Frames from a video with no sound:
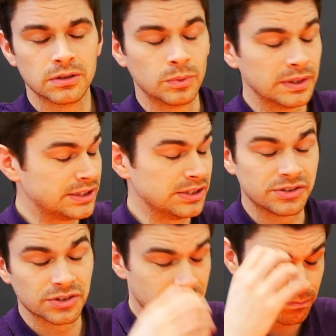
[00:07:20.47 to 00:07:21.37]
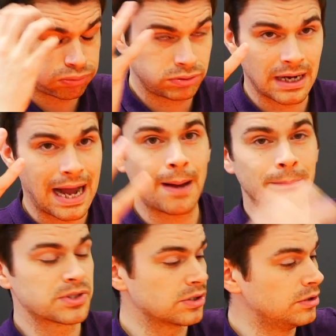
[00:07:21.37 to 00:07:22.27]
which is just
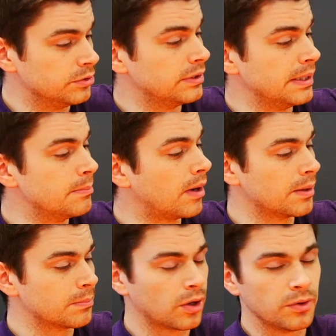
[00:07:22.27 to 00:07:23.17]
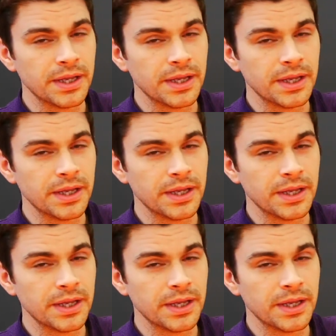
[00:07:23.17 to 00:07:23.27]
absolutely mind blowing.